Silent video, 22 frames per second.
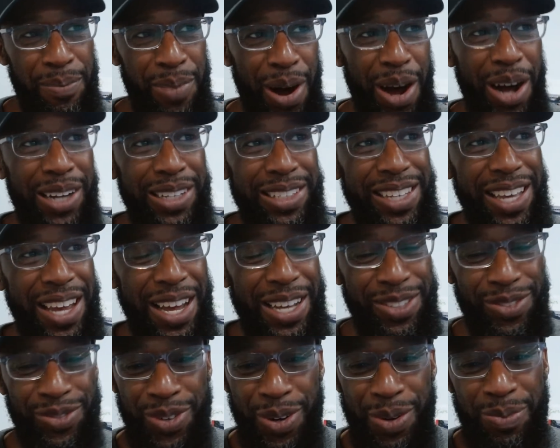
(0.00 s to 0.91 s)

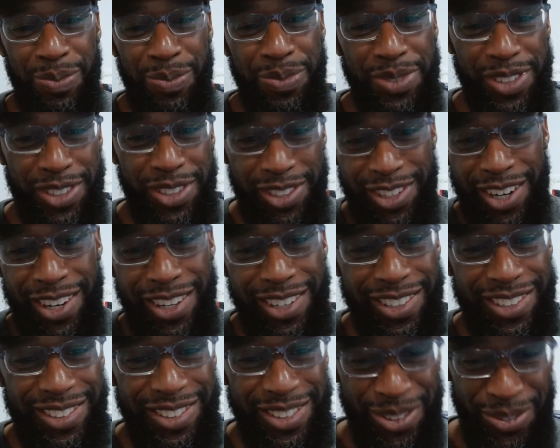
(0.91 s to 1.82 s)
podcast from
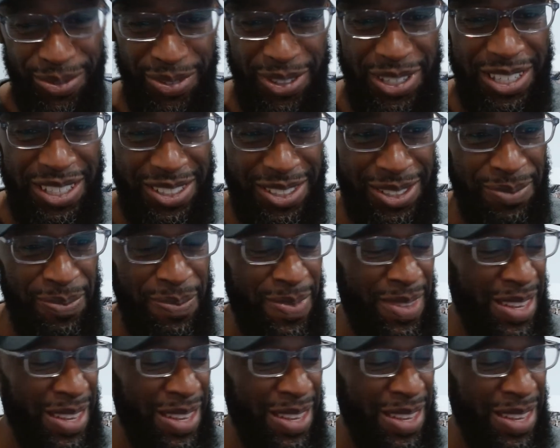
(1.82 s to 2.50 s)
start to finish.